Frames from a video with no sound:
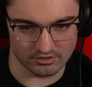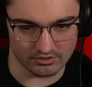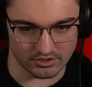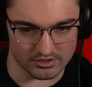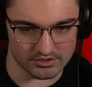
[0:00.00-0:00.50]

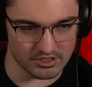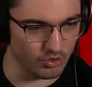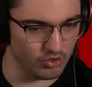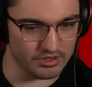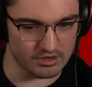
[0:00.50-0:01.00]
It doesn't say
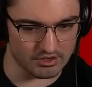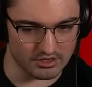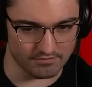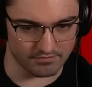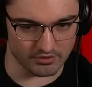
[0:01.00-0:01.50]
ordinary key
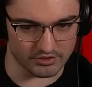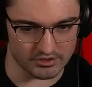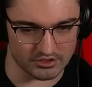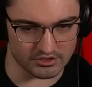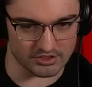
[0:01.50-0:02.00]
from furnace.
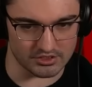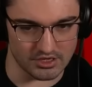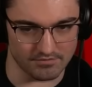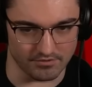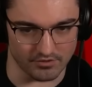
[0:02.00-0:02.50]
It just says key
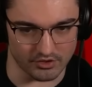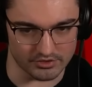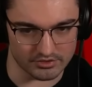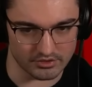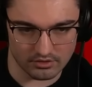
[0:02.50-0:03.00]
from furnace.